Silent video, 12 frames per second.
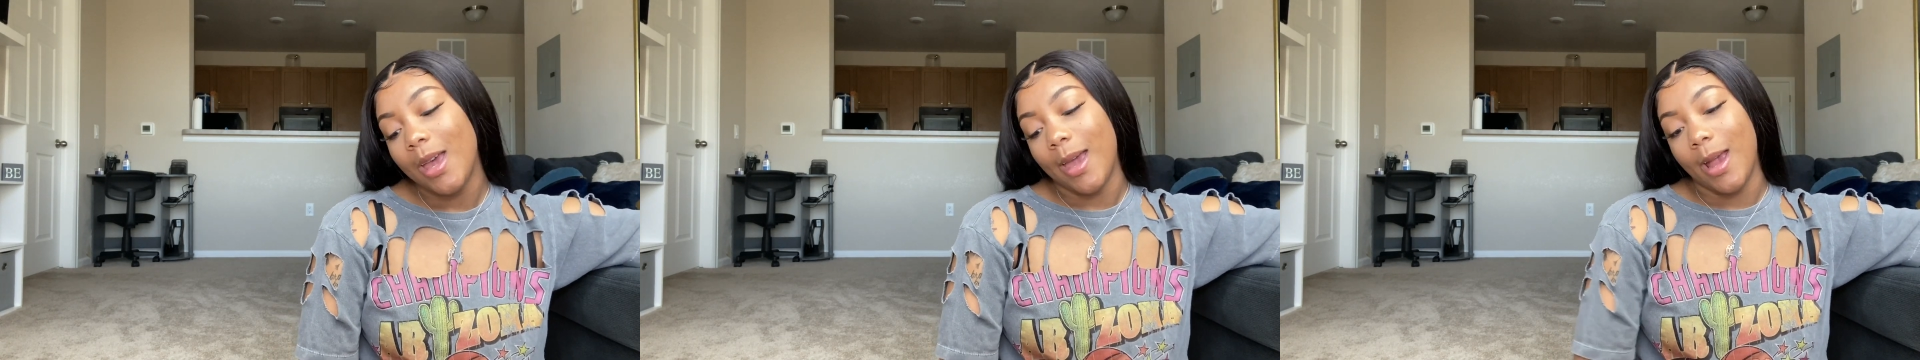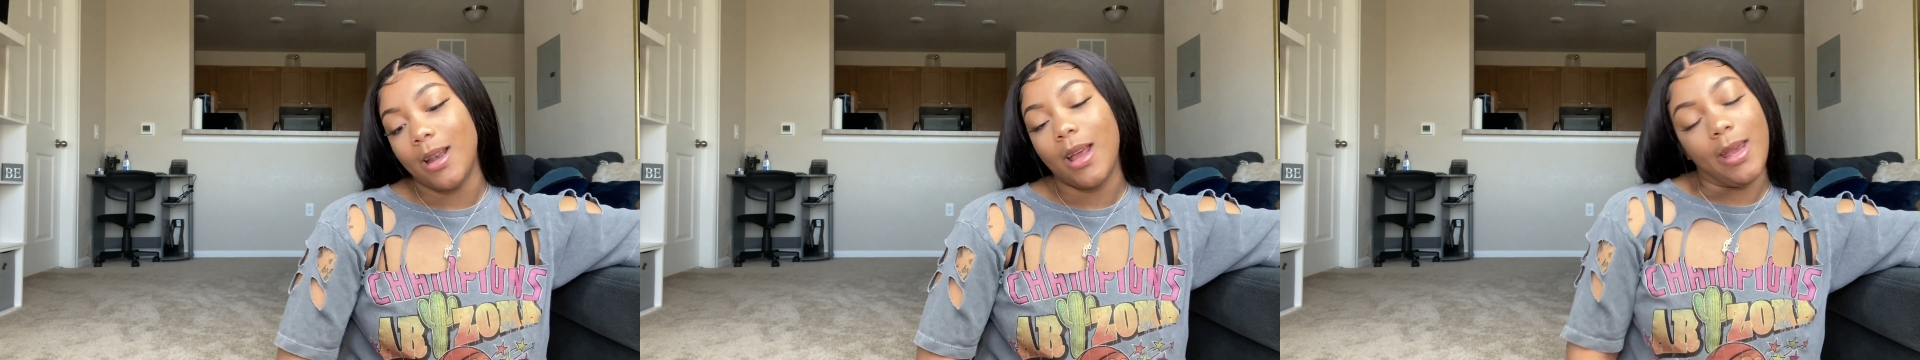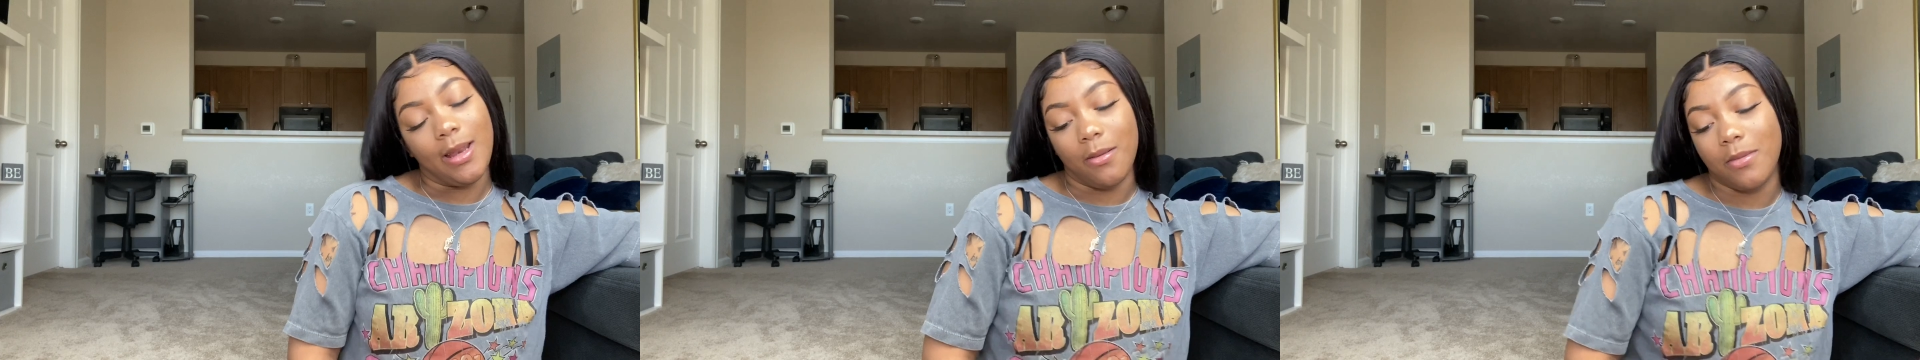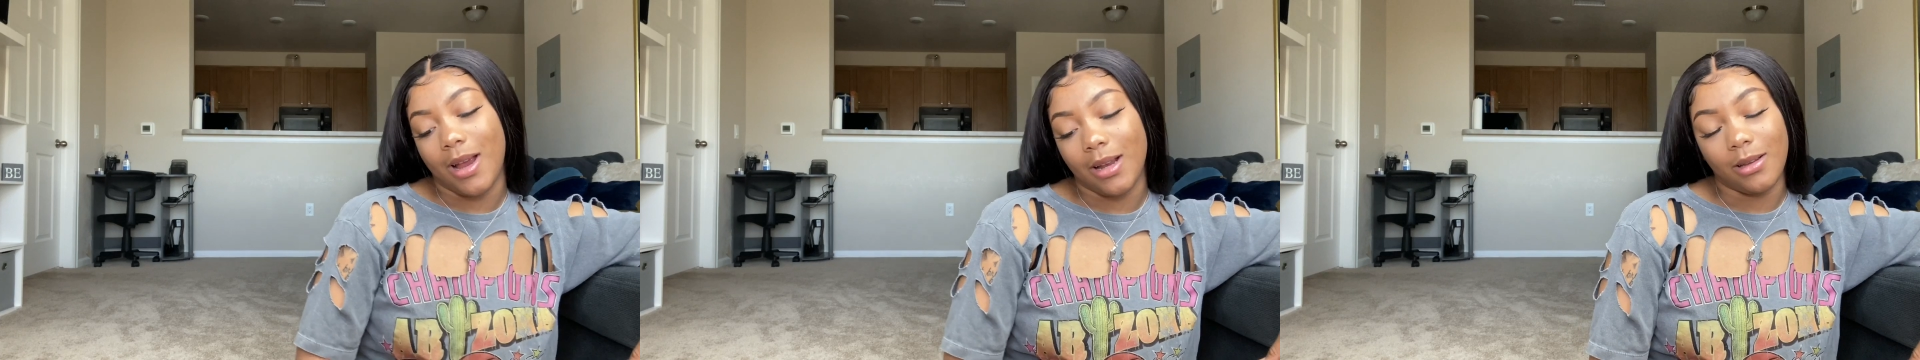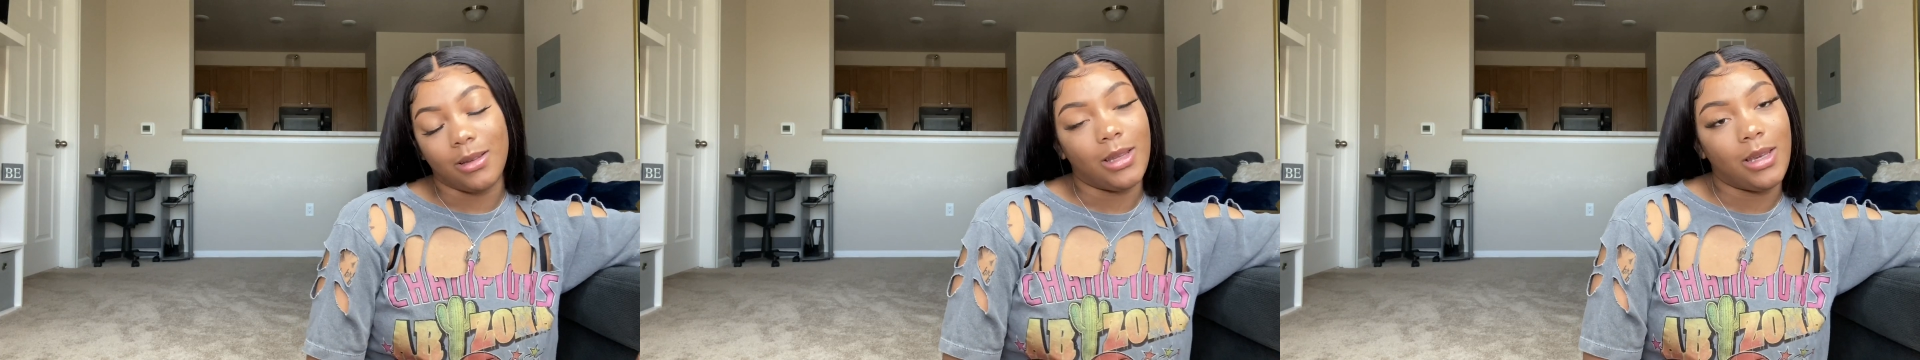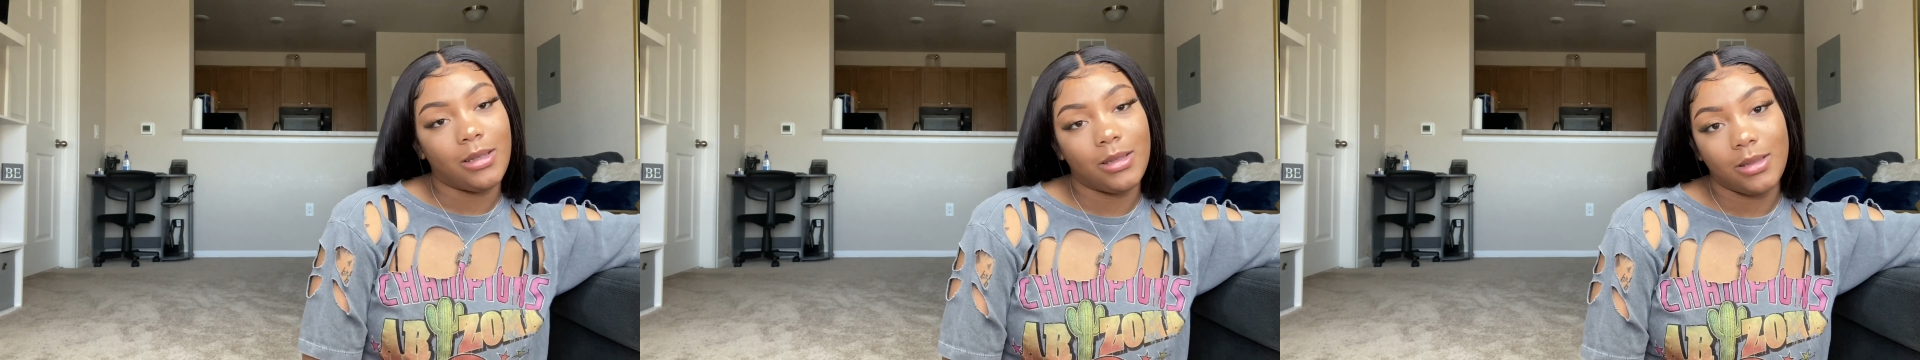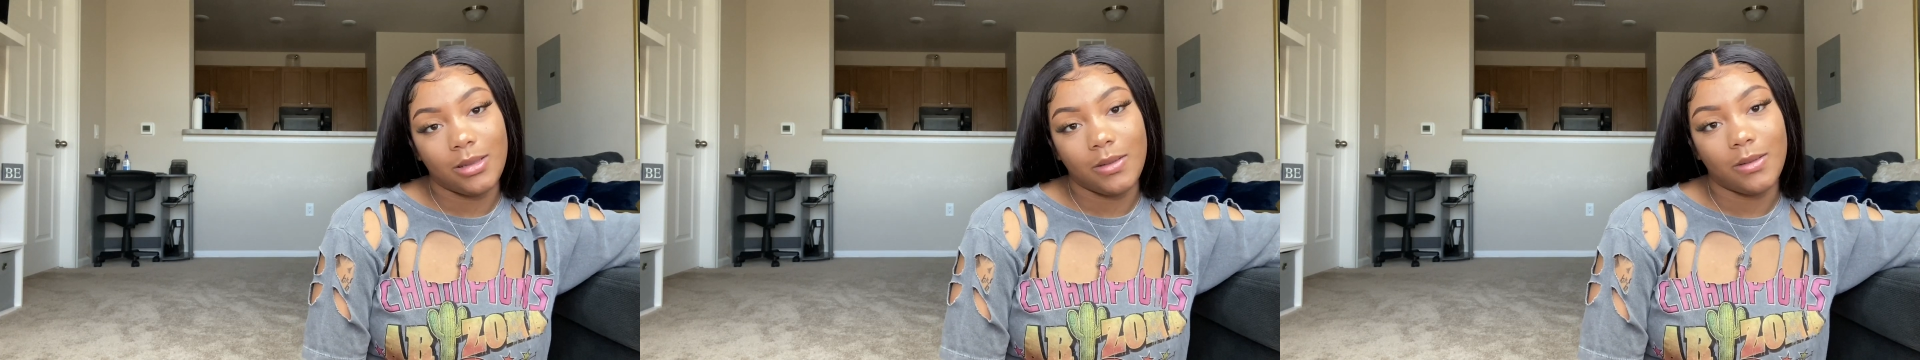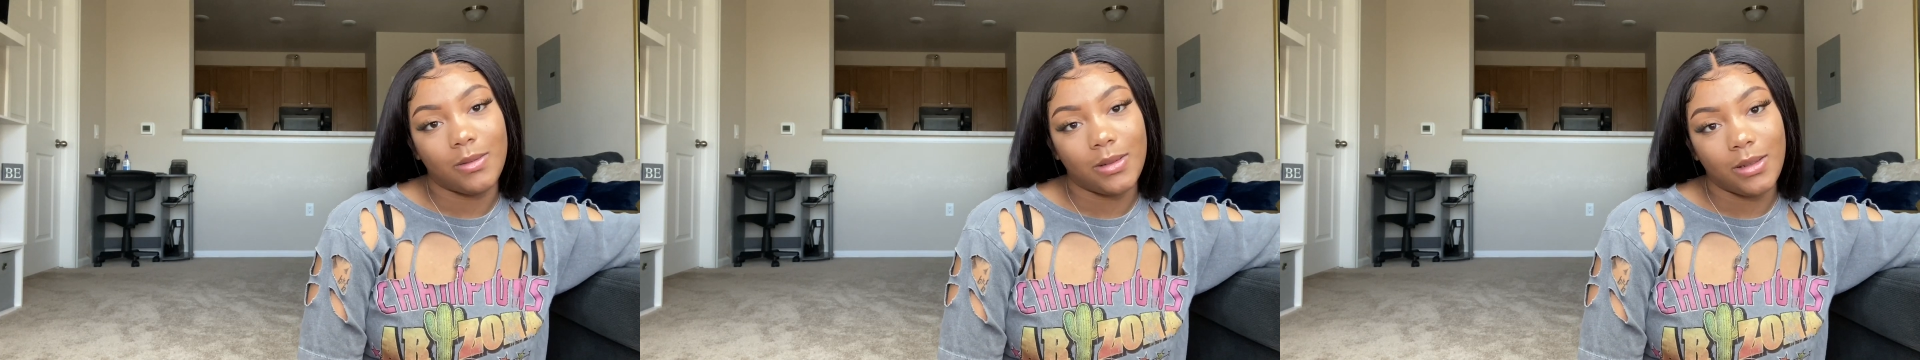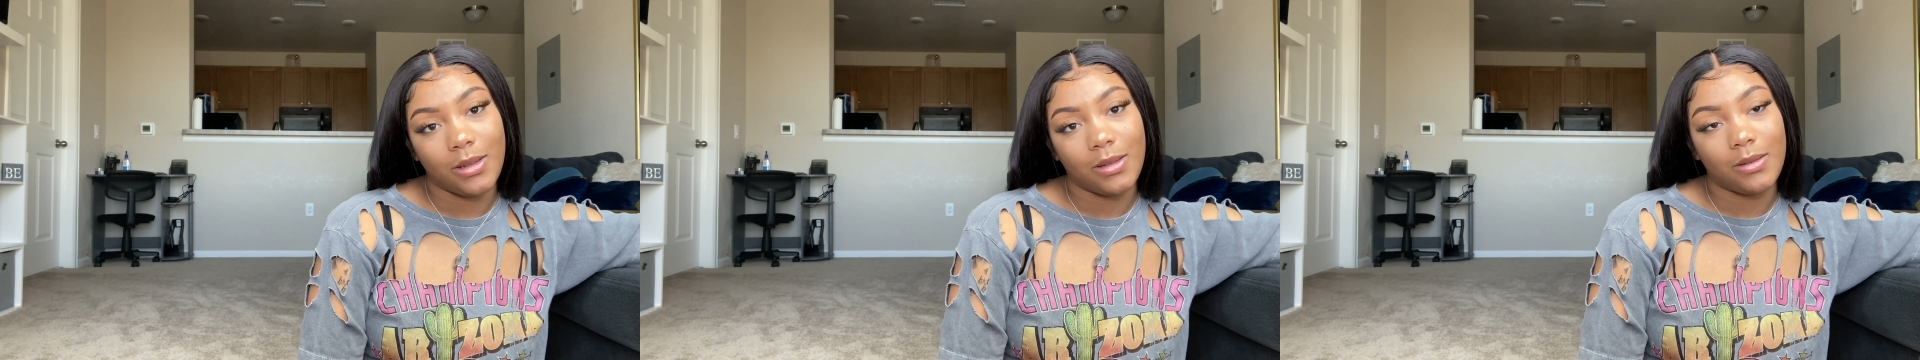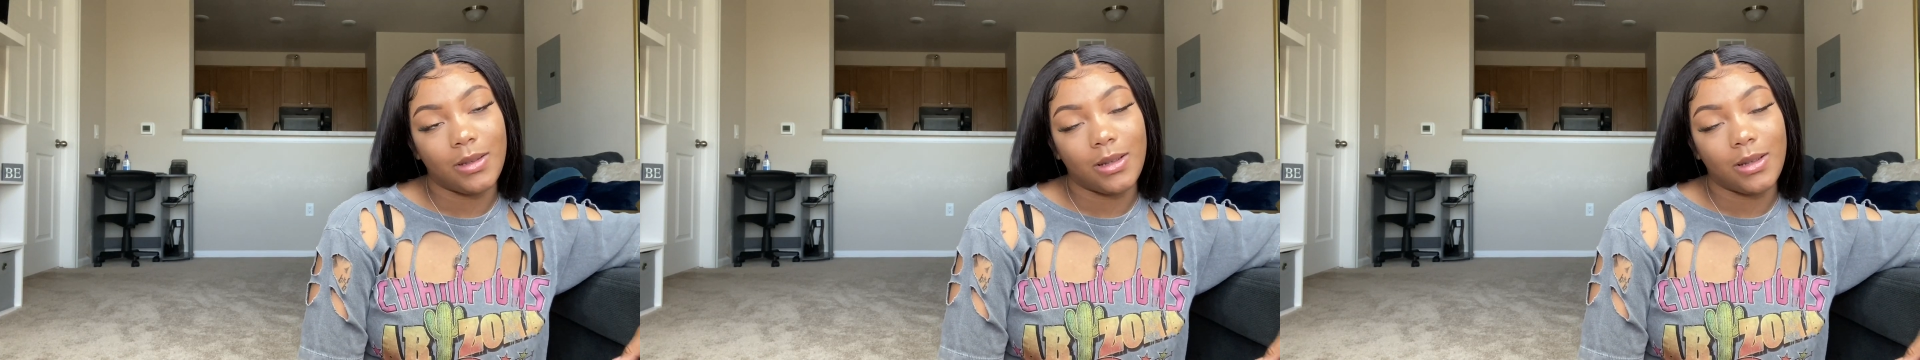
and I ended up dyeing the lace. You know what I'm saying?